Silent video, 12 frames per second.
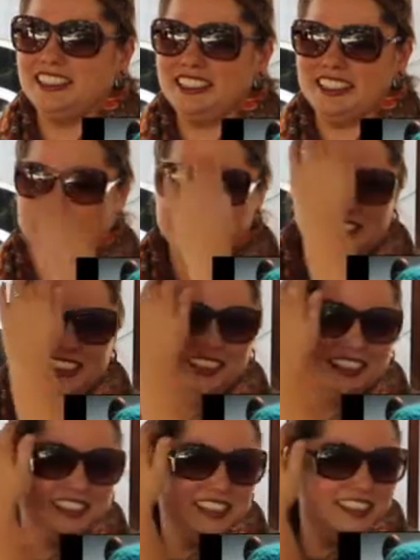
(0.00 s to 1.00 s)

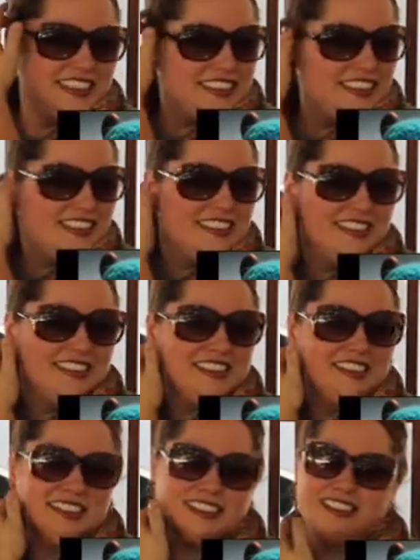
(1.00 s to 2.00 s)

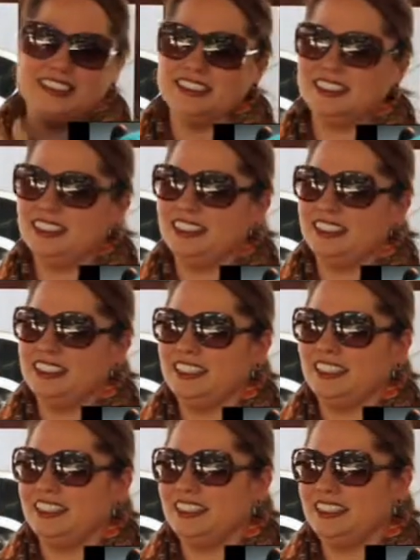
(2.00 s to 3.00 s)

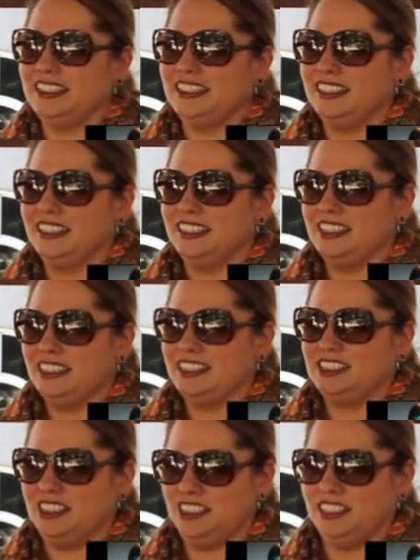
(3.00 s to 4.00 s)

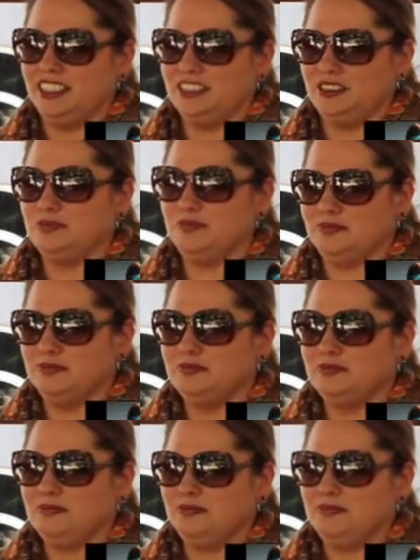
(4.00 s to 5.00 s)

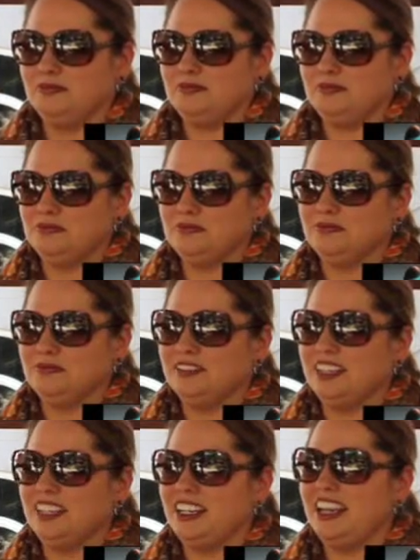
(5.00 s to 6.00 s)

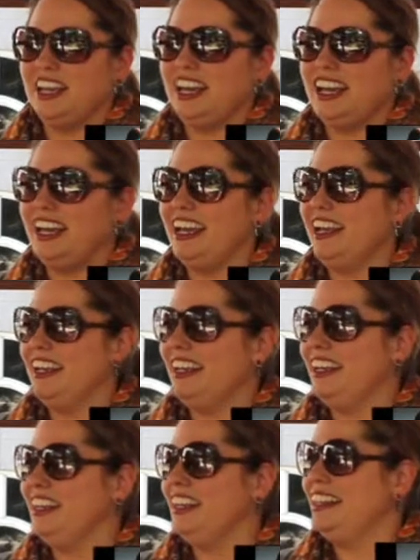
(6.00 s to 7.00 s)

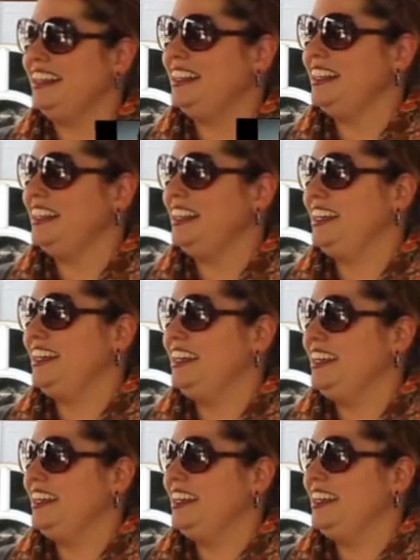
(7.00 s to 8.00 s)
[no speech]